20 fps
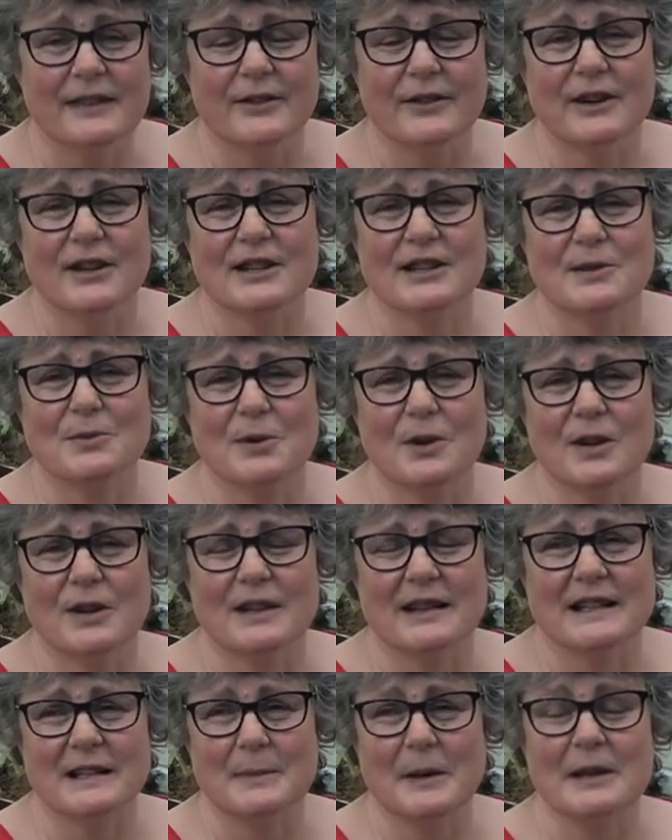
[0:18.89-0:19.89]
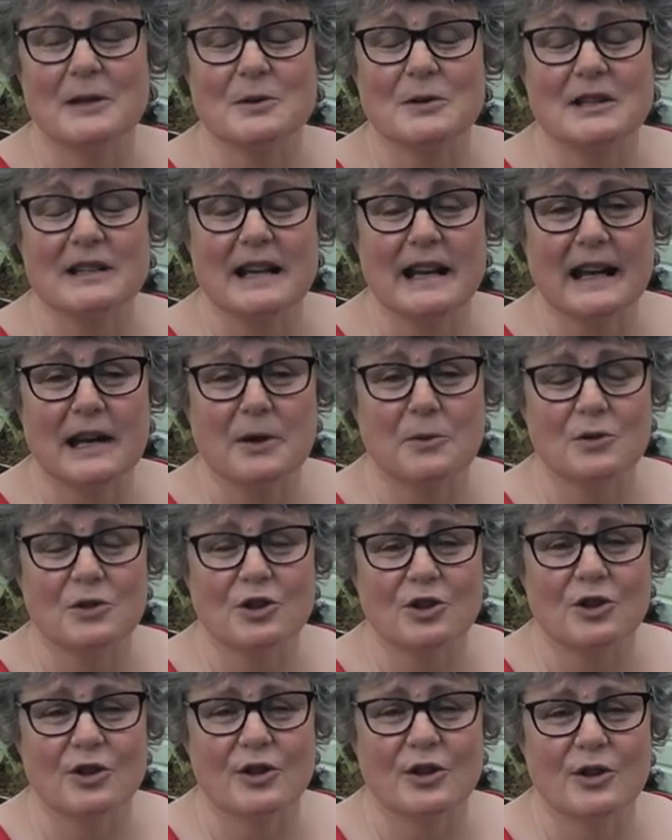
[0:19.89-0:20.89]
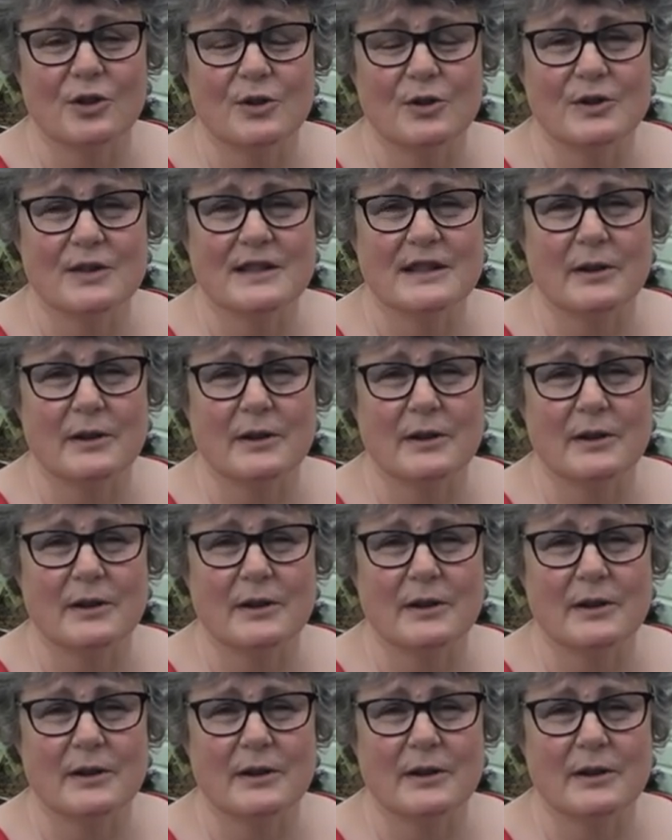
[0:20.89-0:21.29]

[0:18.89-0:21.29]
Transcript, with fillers: First one, it depends which language you use.